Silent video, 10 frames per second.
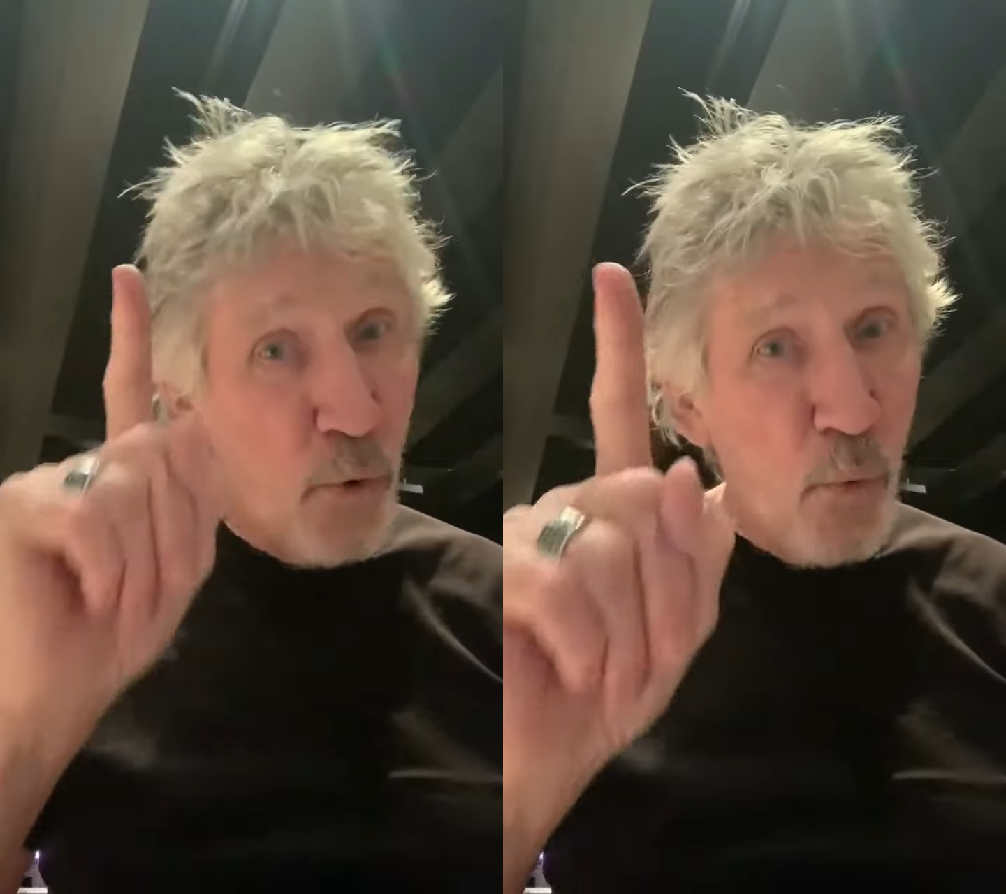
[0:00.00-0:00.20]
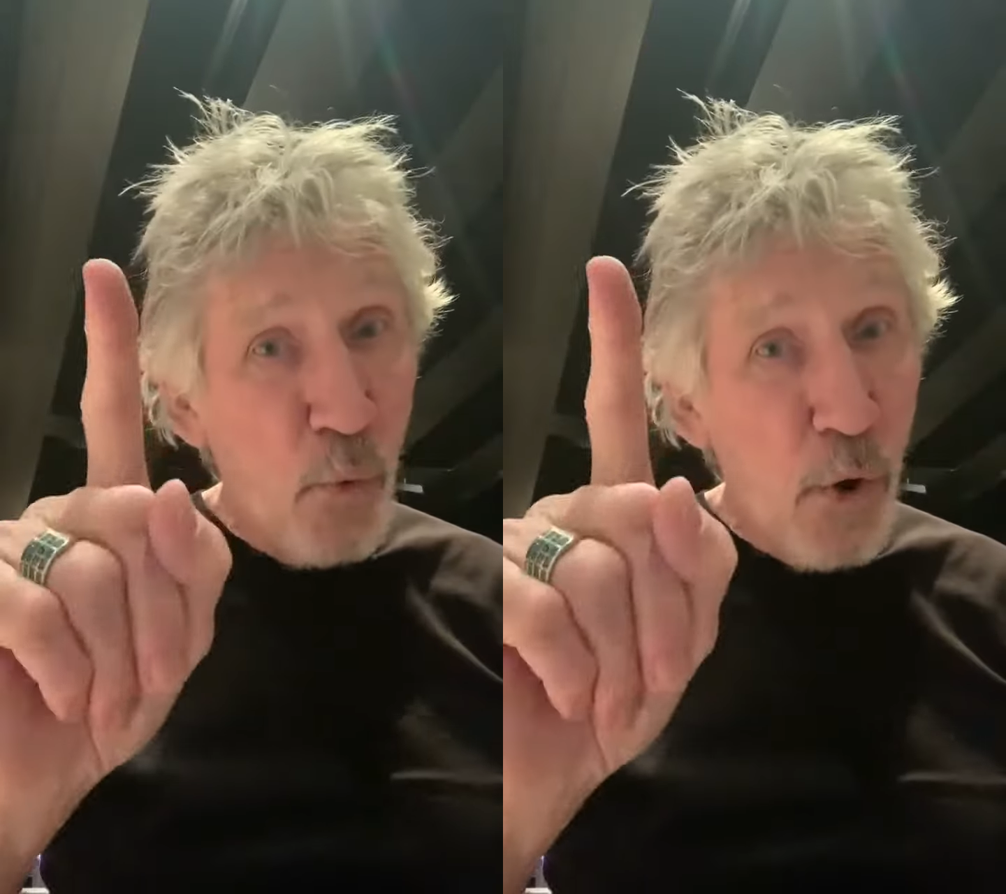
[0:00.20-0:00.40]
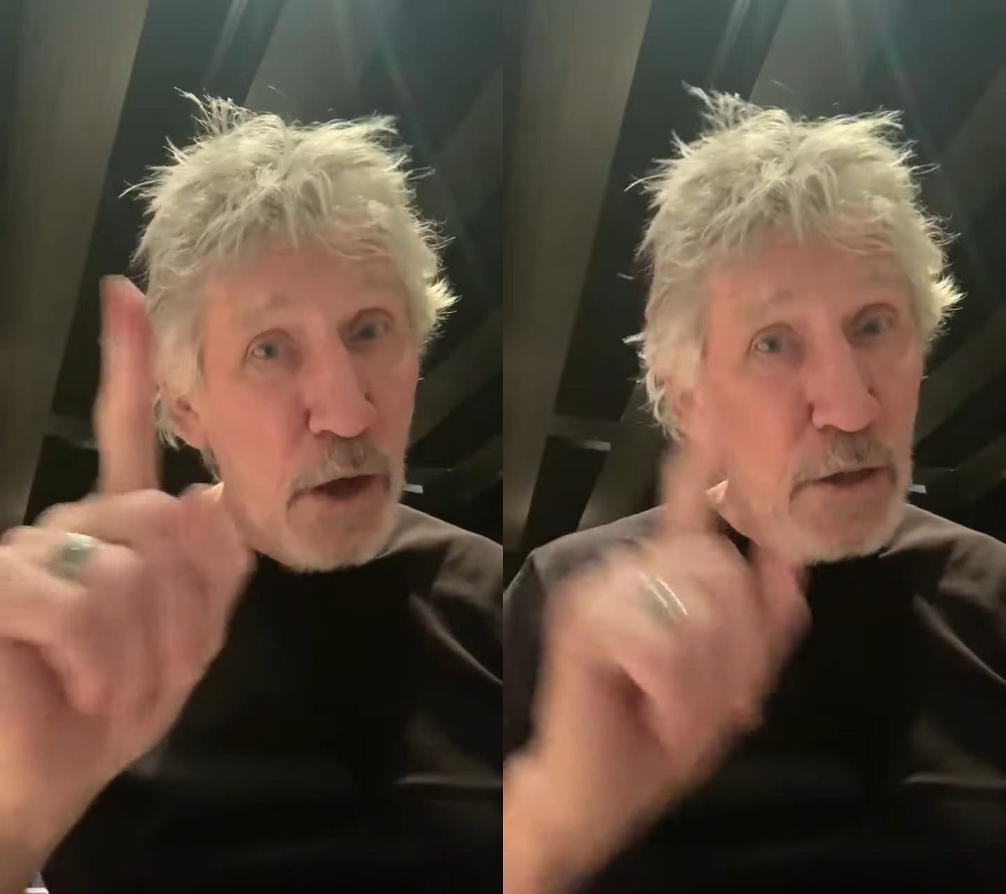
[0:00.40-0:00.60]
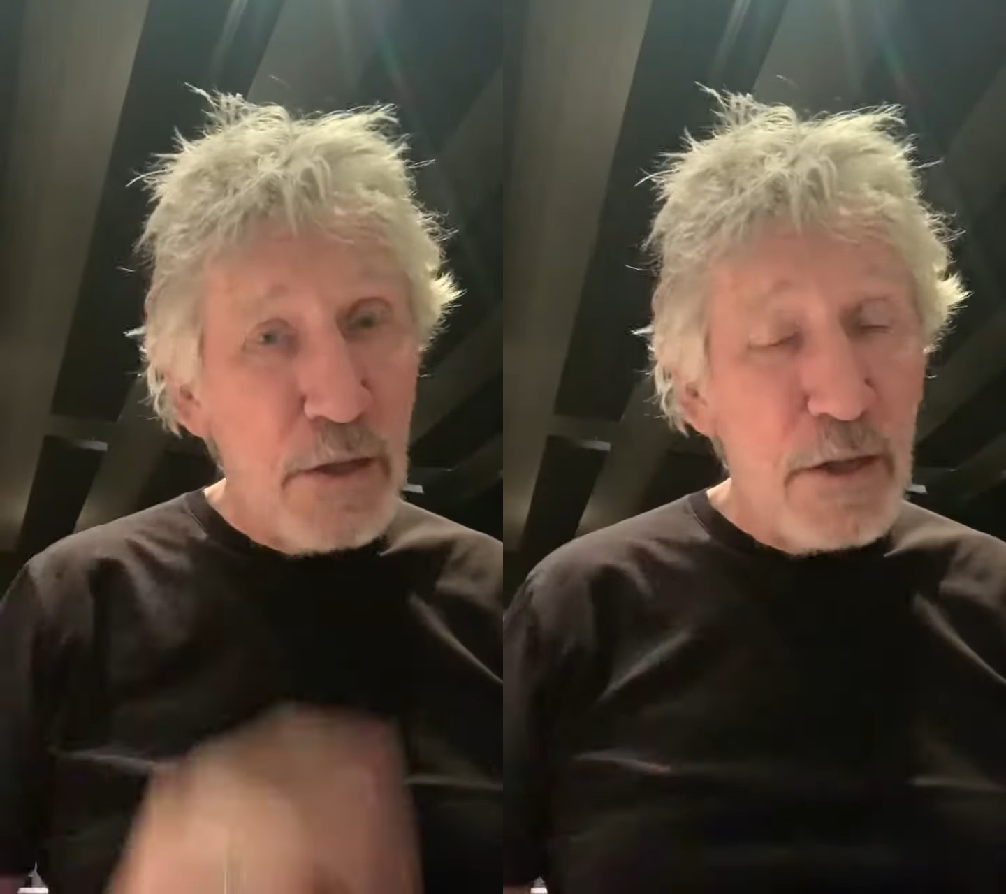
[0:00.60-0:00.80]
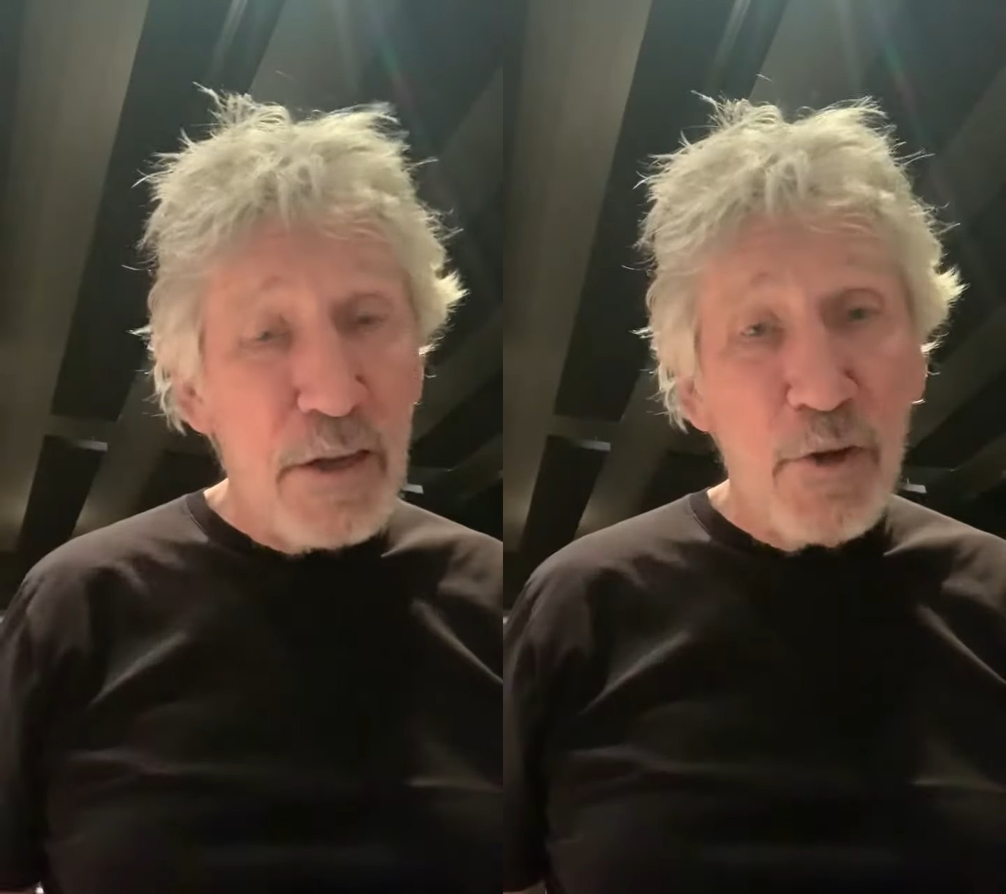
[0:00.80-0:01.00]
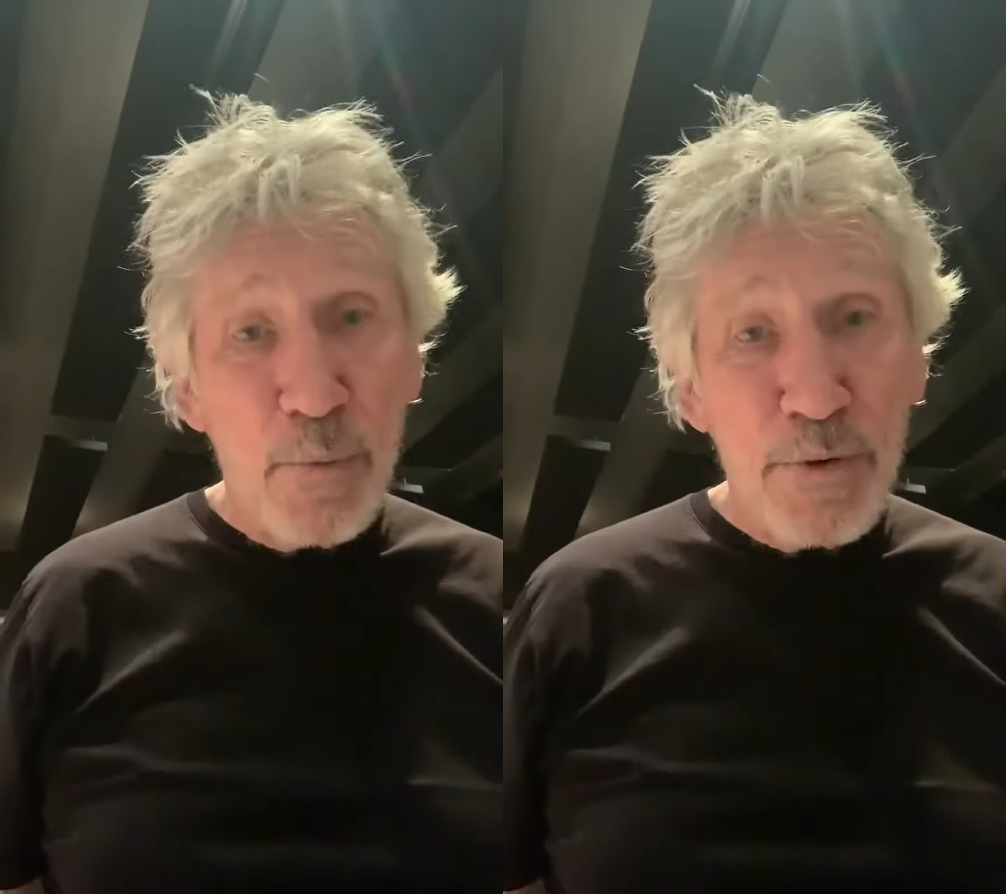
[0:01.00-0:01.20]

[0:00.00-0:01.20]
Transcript: won your